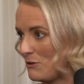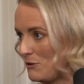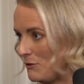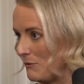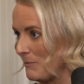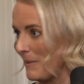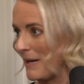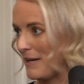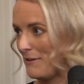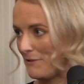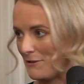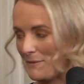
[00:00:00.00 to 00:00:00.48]
You
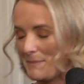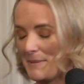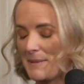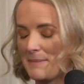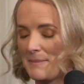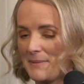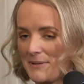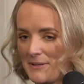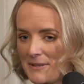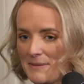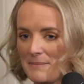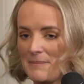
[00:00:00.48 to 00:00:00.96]
might
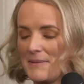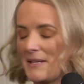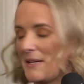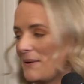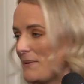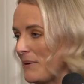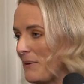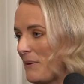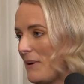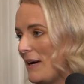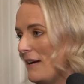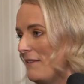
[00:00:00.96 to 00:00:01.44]
remember them.
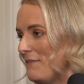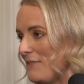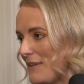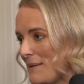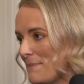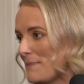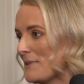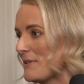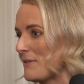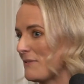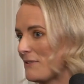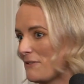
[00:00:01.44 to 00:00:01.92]
They were quite
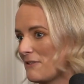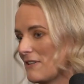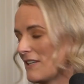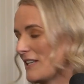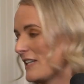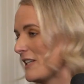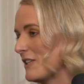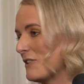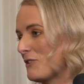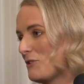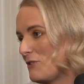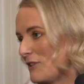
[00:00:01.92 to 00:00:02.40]
famous for
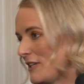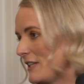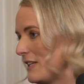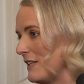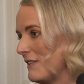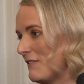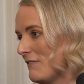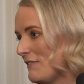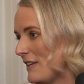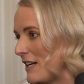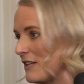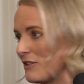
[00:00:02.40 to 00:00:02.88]
running
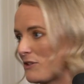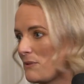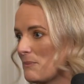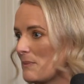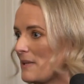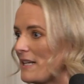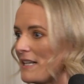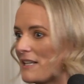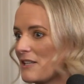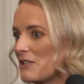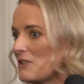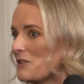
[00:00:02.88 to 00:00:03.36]
Australian Fashion
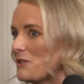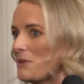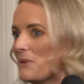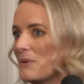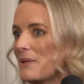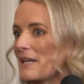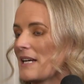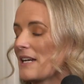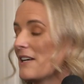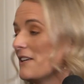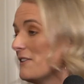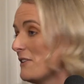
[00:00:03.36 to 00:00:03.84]
Week and
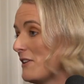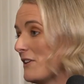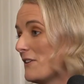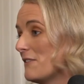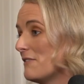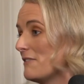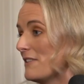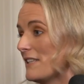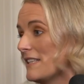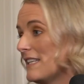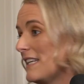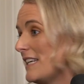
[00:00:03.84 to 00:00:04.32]
doing a lot
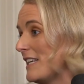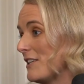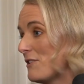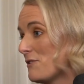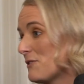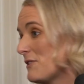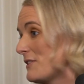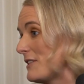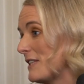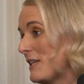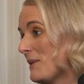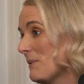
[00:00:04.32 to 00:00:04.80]
of really
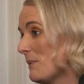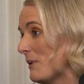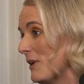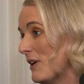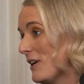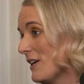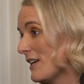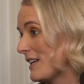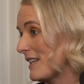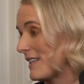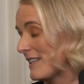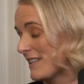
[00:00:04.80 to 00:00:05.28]
interesting
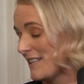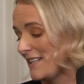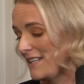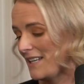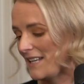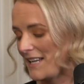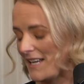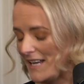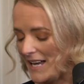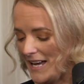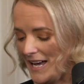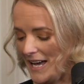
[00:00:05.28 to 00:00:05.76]
work.
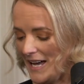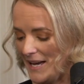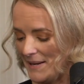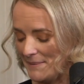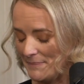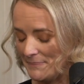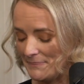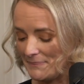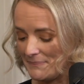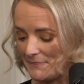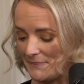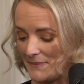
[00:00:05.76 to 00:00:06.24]

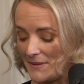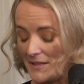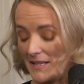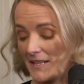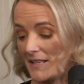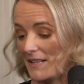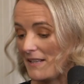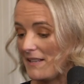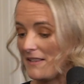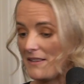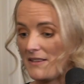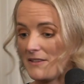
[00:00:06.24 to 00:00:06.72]

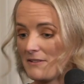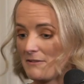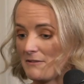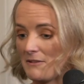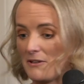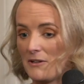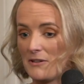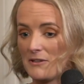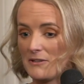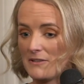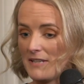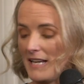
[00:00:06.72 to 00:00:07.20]
The
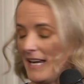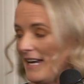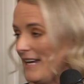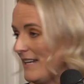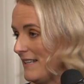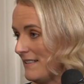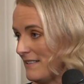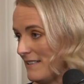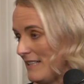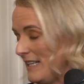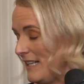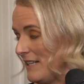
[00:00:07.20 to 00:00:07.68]
role
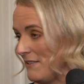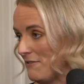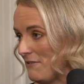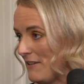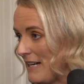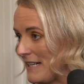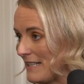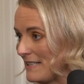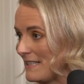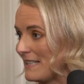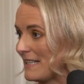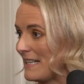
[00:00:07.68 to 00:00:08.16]
at Lee &
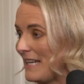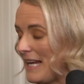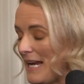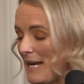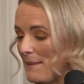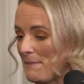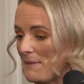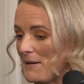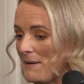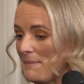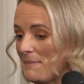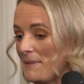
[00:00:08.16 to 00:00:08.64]
Wrangler
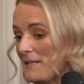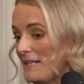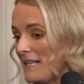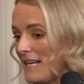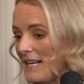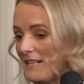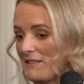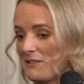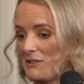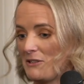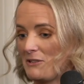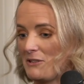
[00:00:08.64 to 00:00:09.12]
came up, and
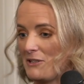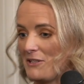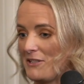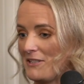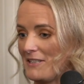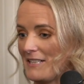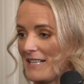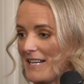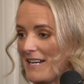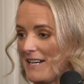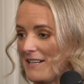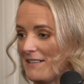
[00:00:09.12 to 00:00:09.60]
as it
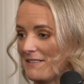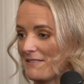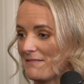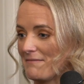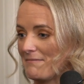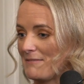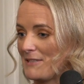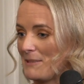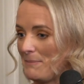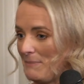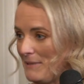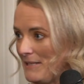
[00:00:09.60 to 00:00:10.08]
turned out,
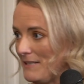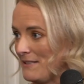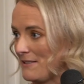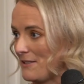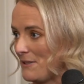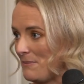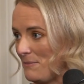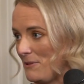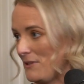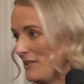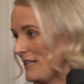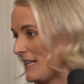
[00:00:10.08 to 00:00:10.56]

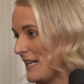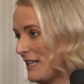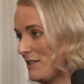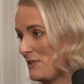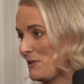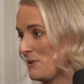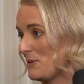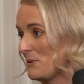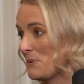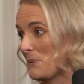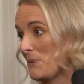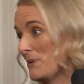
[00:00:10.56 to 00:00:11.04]
Spin
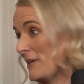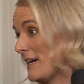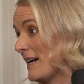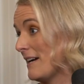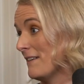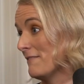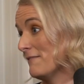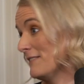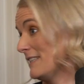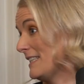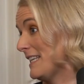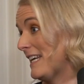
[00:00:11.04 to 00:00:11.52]
Communications were
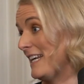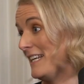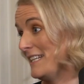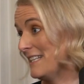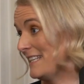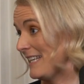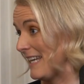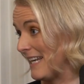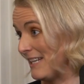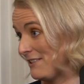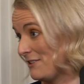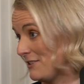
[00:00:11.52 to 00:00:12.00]
our
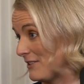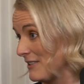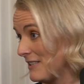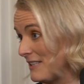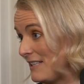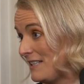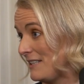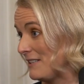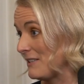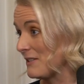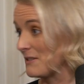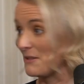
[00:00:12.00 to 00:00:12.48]
retained
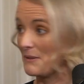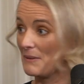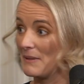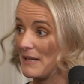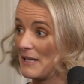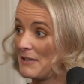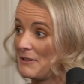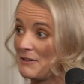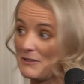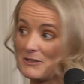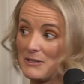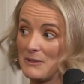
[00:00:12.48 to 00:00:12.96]
agency, so
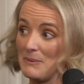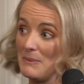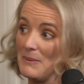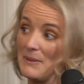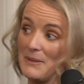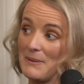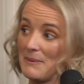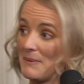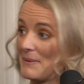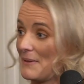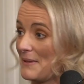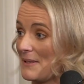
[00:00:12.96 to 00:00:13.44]
I got to
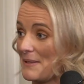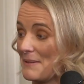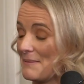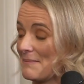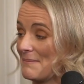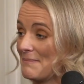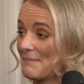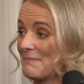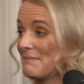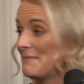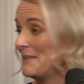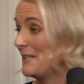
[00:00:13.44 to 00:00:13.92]
work with
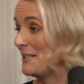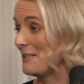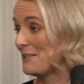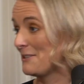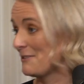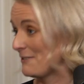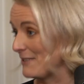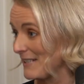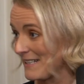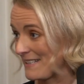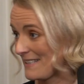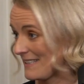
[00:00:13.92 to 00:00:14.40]
them
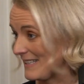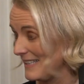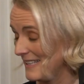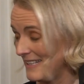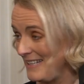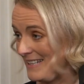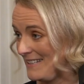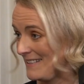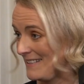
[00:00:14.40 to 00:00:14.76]
indirectly.